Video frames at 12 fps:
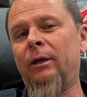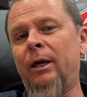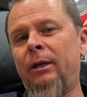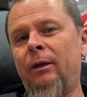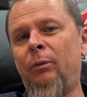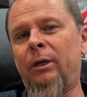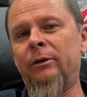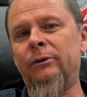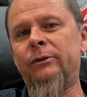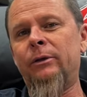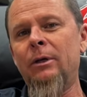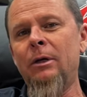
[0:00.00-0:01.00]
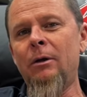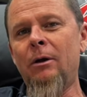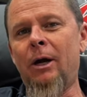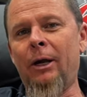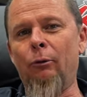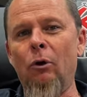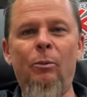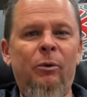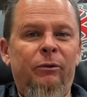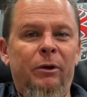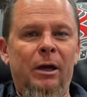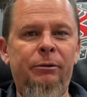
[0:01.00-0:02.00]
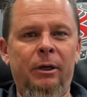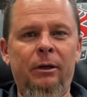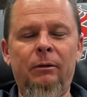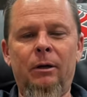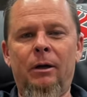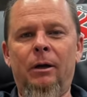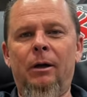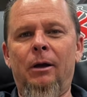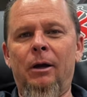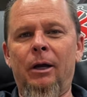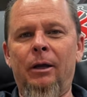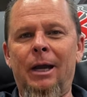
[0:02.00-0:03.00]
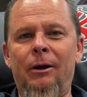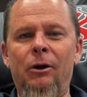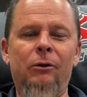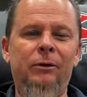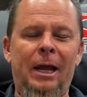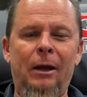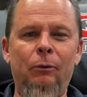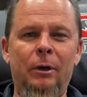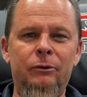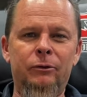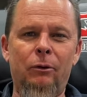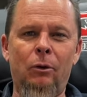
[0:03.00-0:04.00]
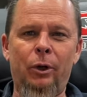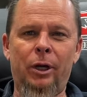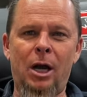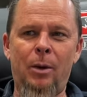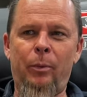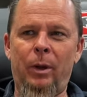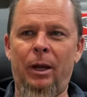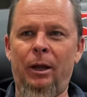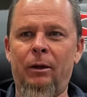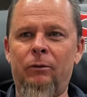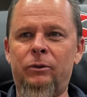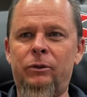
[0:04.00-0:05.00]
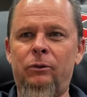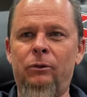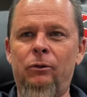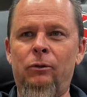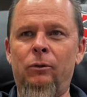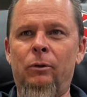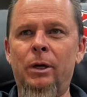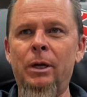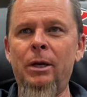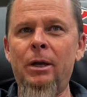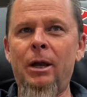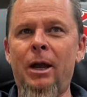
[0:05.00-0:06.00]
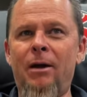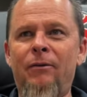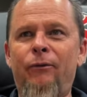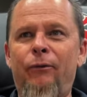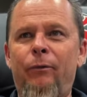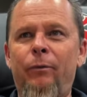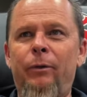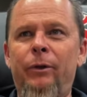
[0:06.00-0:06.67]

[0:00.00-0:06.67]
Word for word: I did, because I grew up with nothing. I had no dad when I was growing up, and to have